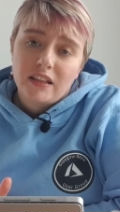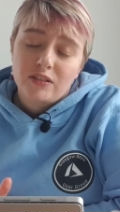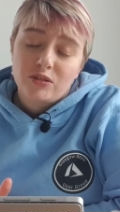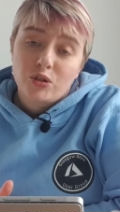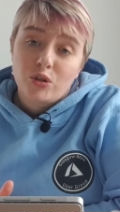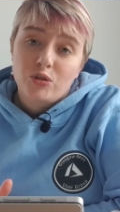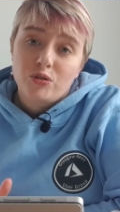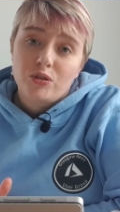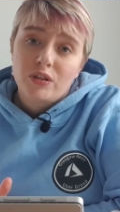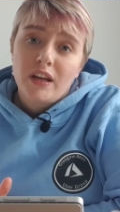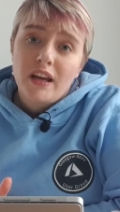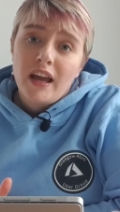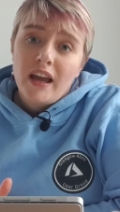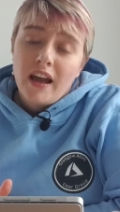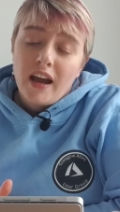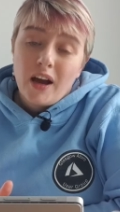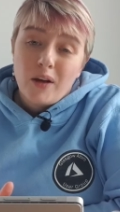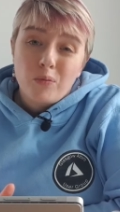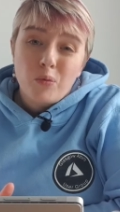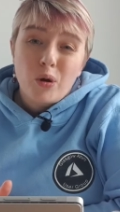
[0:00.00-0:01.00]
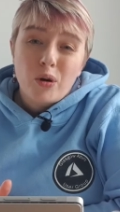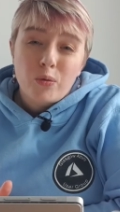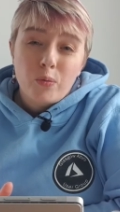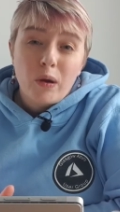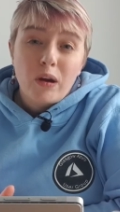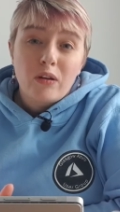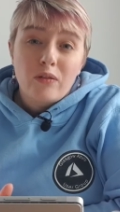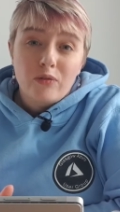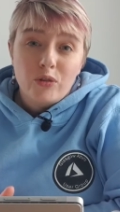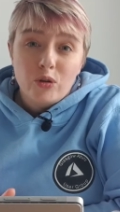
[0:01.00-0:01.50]
good and
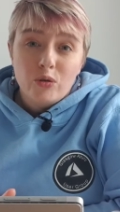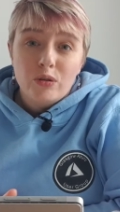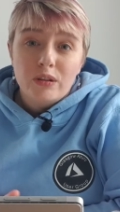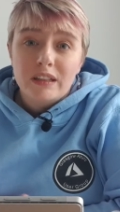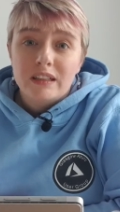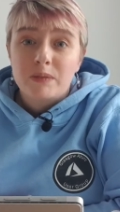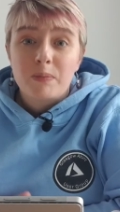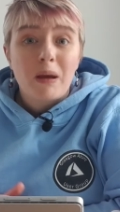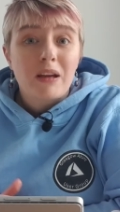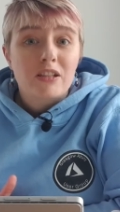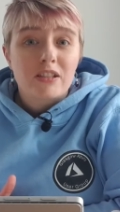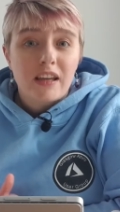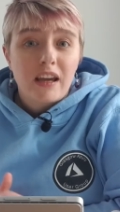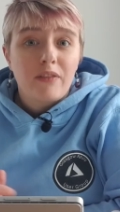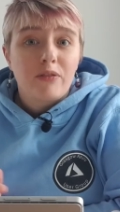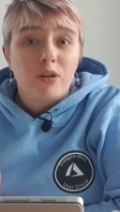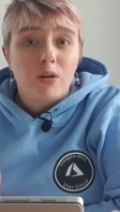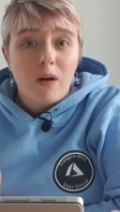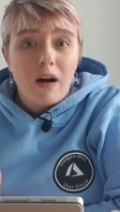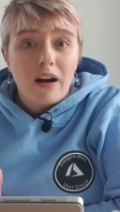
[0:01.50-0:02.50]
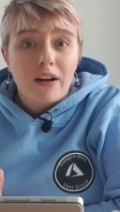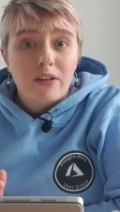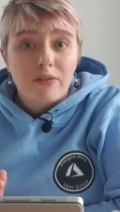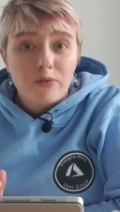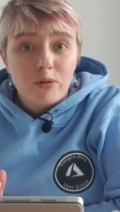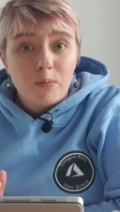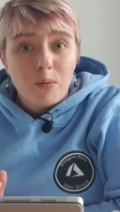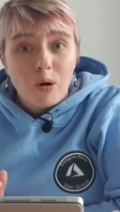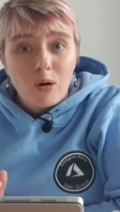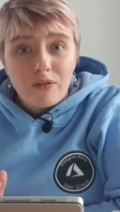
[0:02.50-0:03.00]
worthwhile viewing, especially if you are a
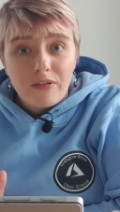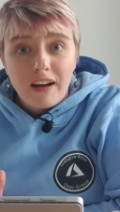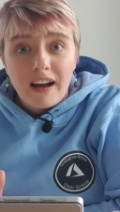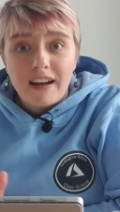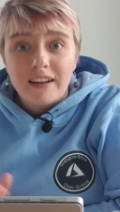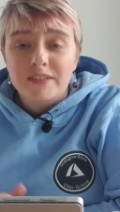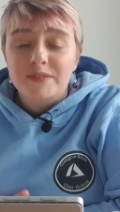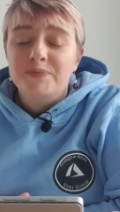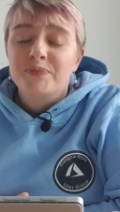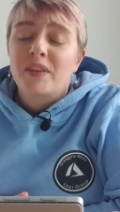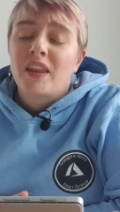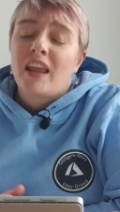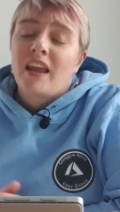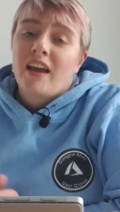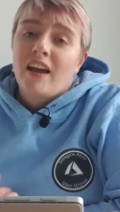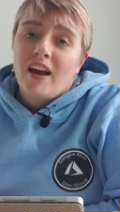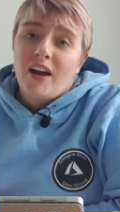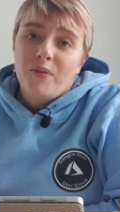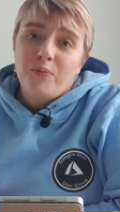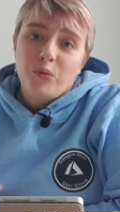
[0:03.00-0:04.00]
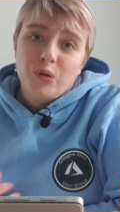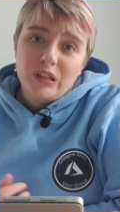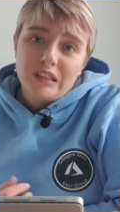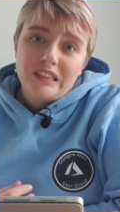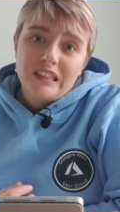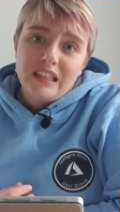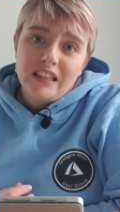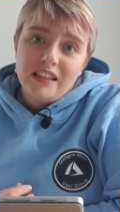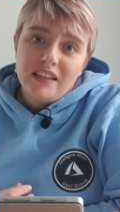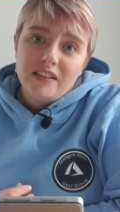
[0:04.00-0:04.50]
football fan and want to
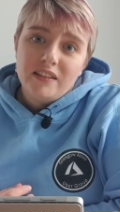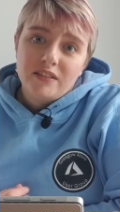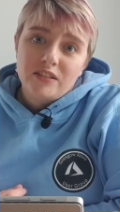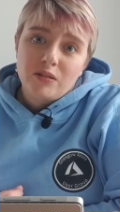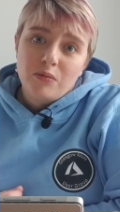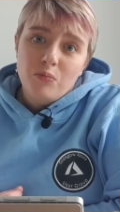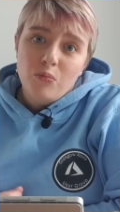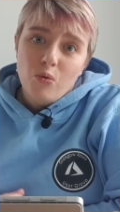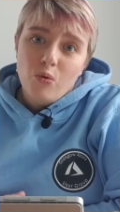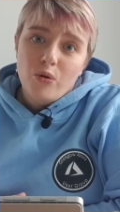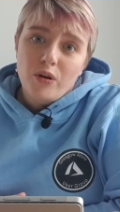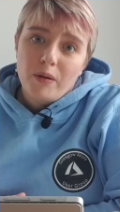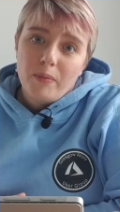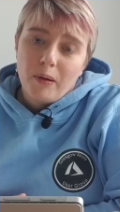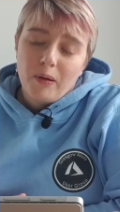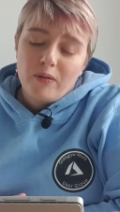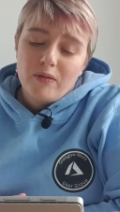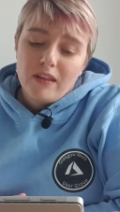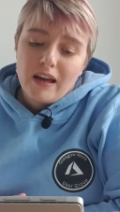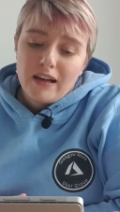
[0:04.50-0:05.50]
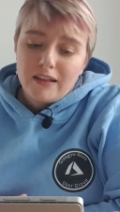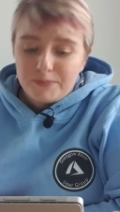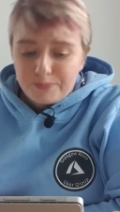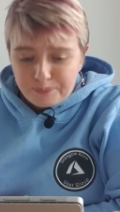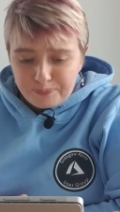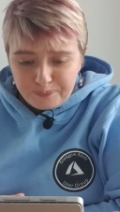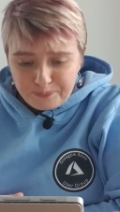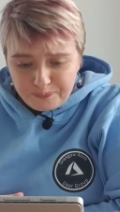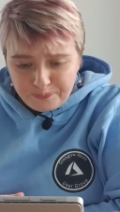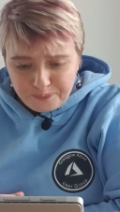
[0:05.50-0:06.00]
see some more about that.
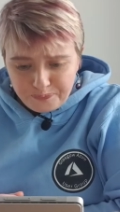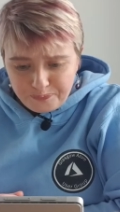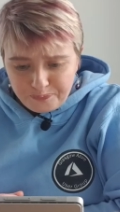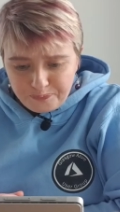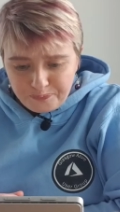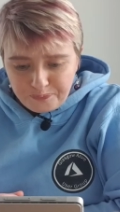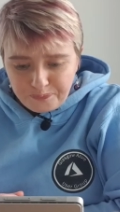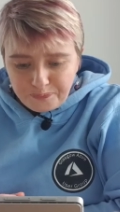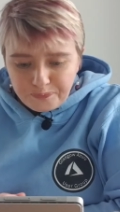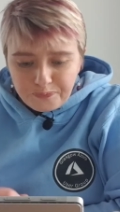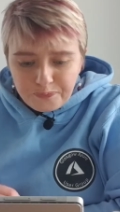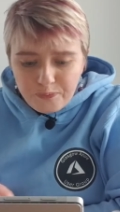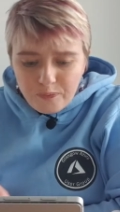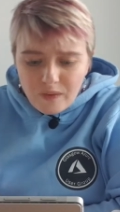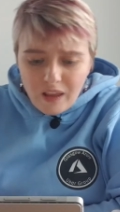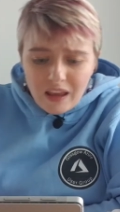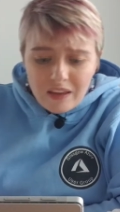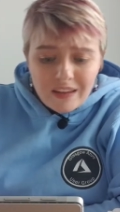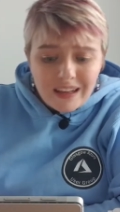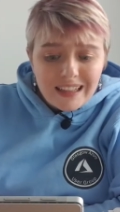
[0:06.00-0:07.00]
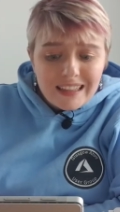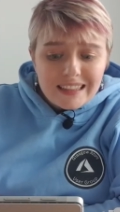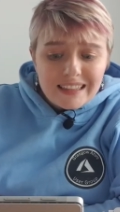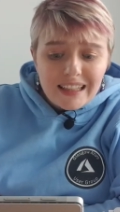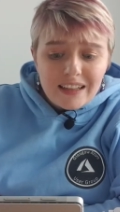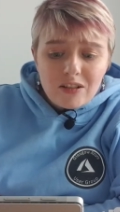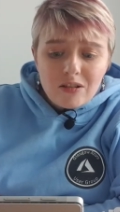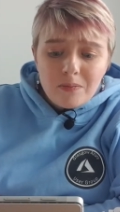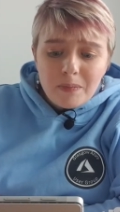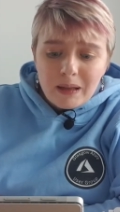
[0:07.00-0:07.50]
The next
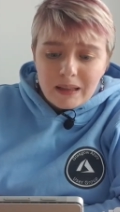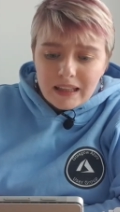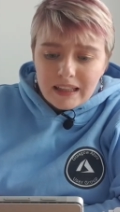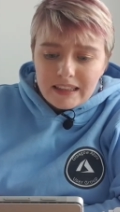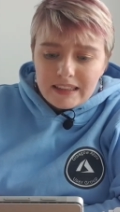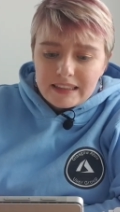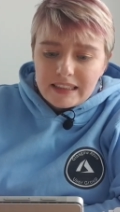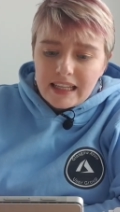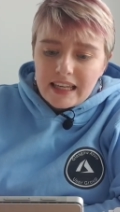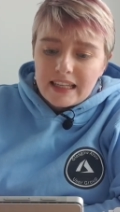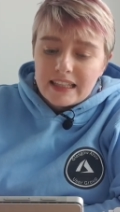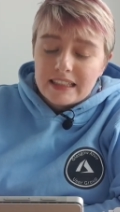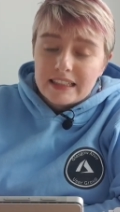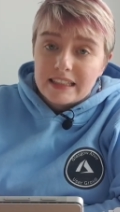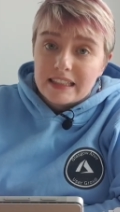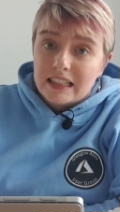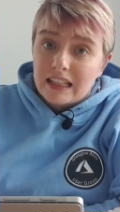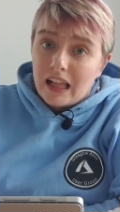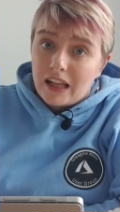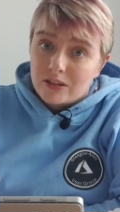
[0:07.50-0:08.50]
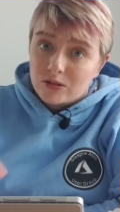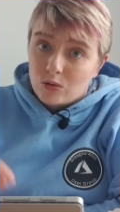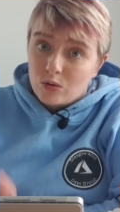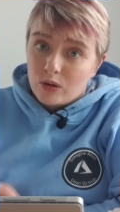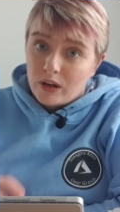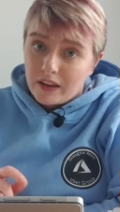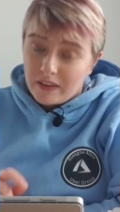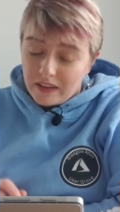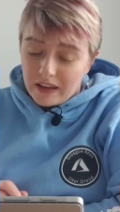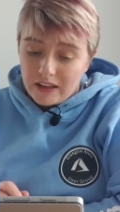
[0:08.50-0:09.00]
thing on my list is the Glasgow
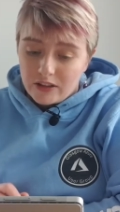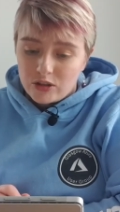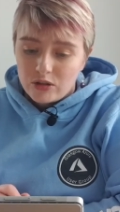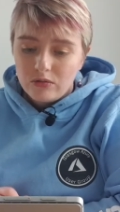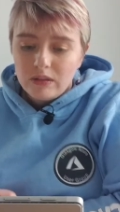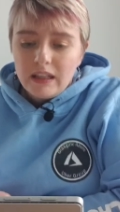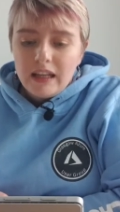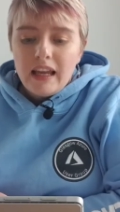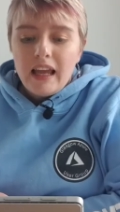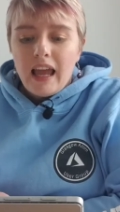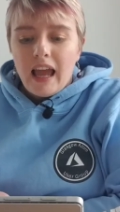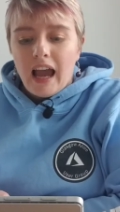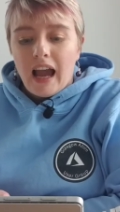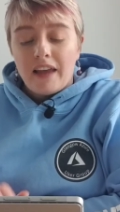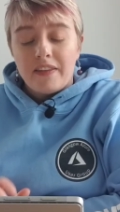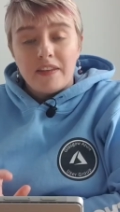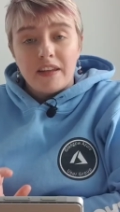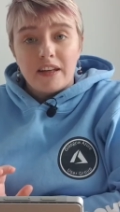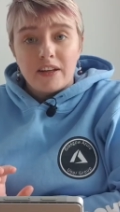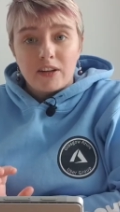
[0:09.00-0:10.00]
Cathedral and the